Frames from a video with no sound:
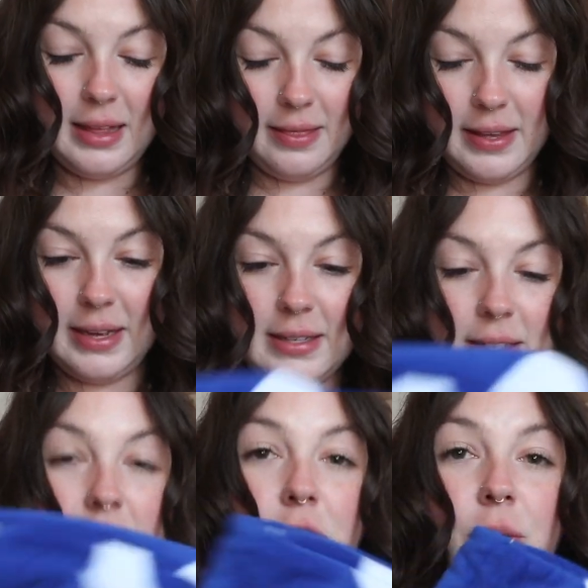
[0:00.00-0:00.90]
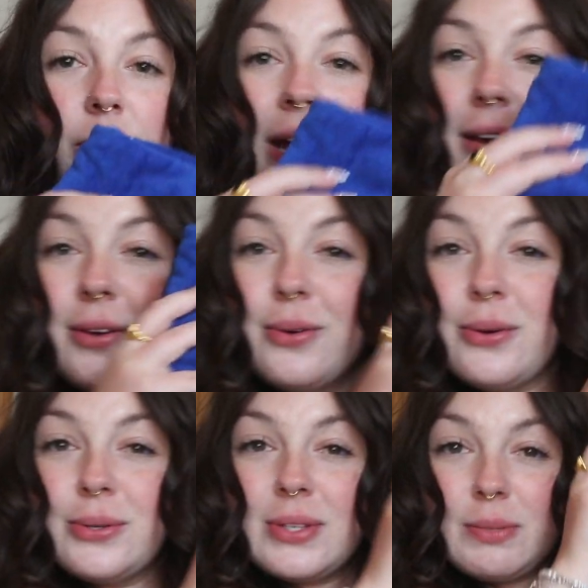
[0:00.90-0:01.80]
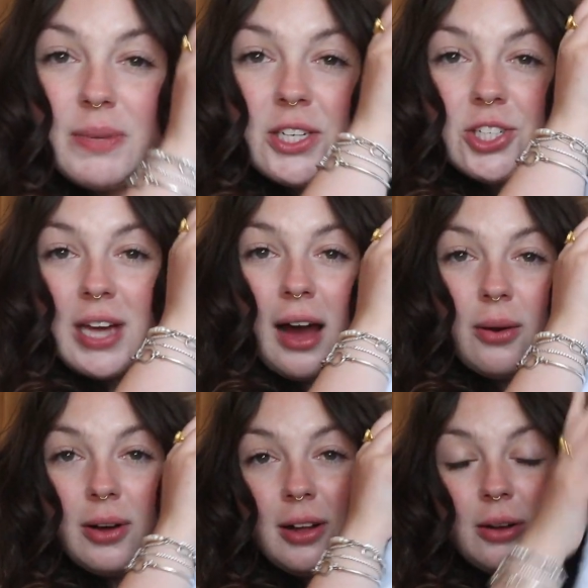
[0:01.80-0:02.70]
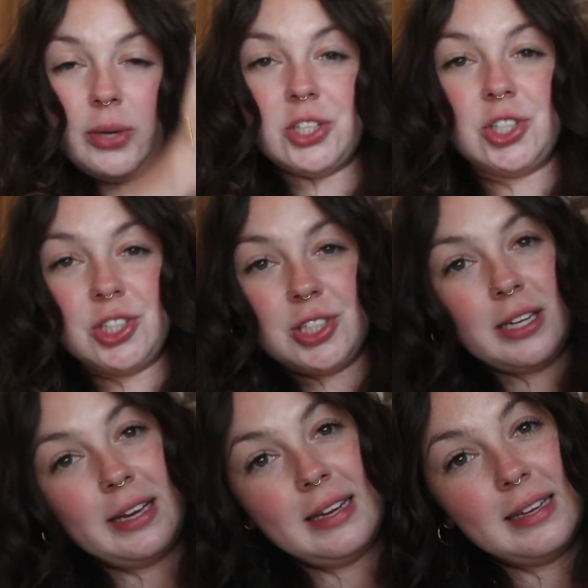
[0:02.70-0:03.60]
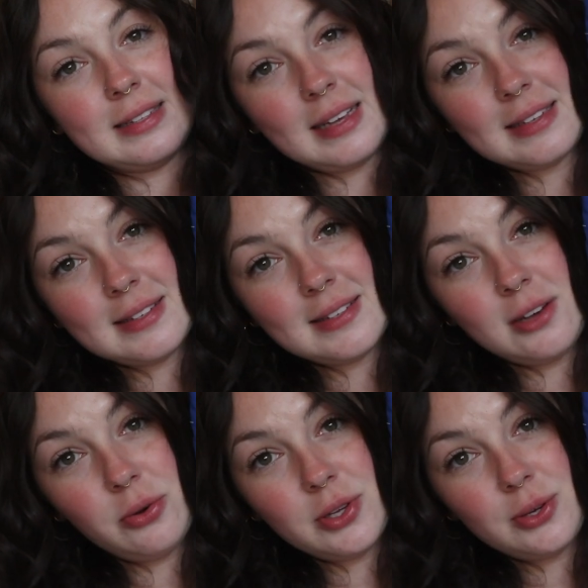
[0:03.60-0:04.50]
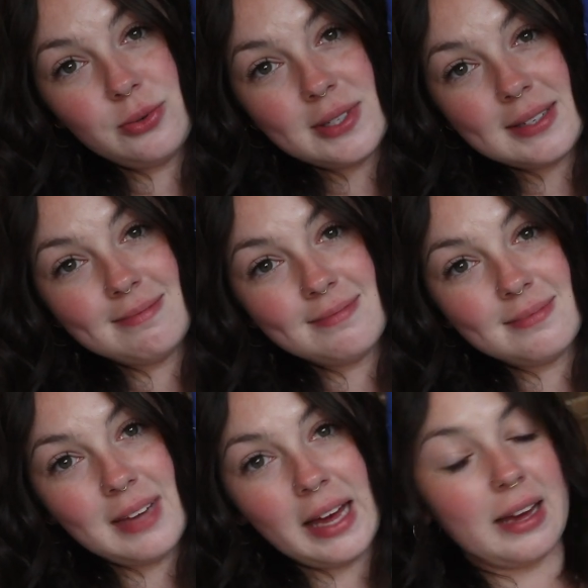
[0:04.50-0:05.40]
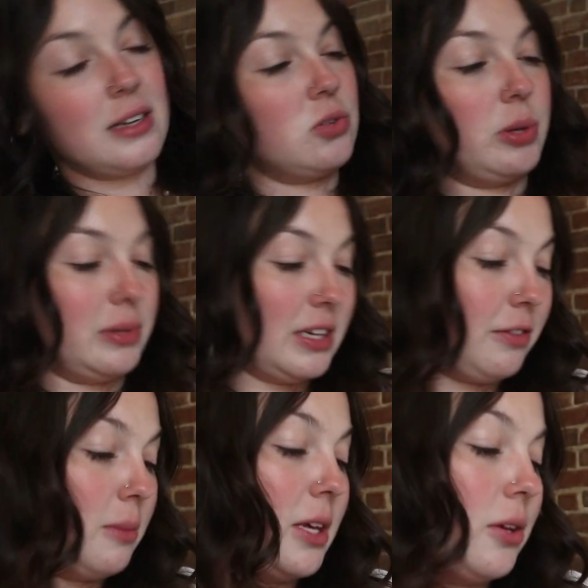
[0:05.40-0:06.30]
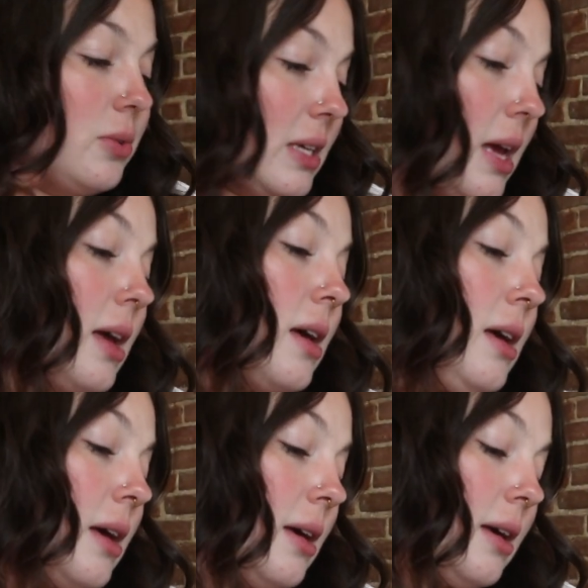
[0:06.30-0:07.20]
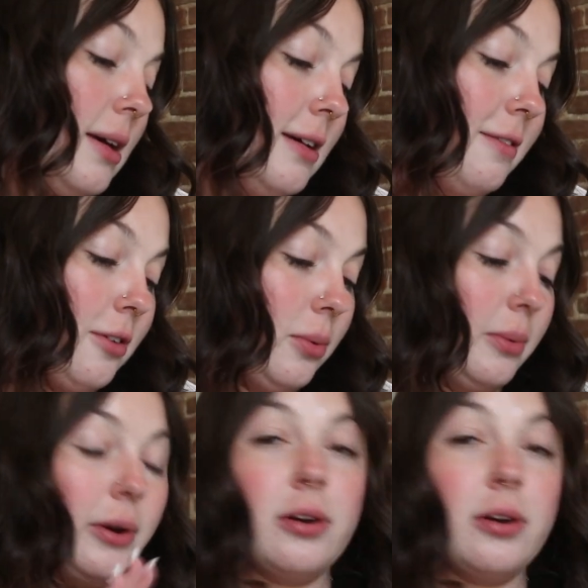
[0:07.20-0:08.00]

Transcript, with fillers: this Grey Goose beach towel, which is so cute. And we will definitely be using for when we go